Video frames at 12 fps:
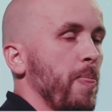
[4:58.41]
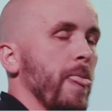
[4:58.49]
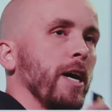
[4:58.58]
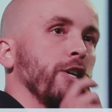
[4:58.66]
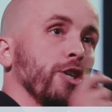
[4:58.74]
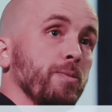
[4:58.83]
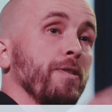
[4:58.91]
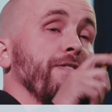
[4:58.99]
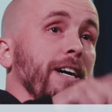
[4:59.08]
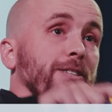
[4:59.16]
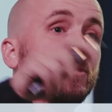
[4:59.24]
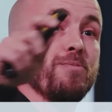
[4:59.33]

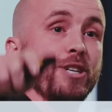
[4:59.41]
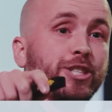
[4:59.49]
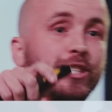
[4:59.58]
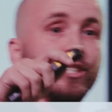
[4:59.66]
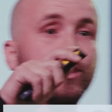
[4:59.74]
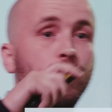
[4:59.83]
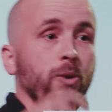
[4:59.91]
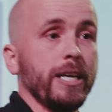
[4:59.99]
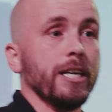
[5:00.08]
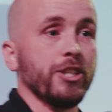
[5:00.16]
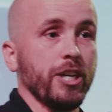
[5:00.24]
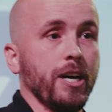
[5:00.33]
that we
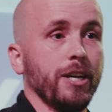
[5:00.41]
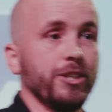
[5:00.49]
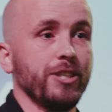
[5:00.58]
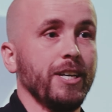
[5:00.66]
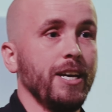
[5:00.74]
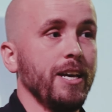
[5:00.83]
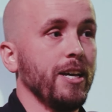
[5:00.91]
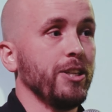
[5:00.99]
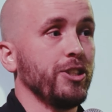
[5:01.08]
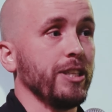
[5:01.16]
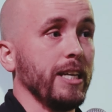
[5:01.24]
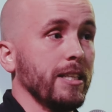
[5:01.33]
get charged
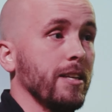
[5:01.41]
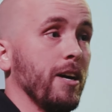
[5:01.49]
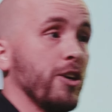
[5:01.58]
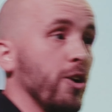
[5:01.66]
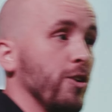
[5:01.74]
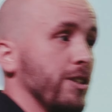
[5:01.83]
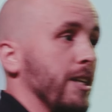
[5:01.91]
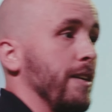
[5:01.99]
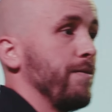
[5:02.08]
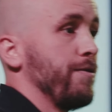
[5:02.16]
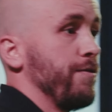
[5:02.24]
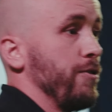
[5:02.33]
to get our content
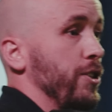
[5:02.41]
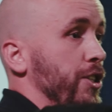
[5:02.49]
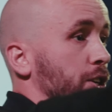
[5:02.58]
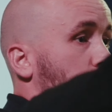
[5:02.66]
in front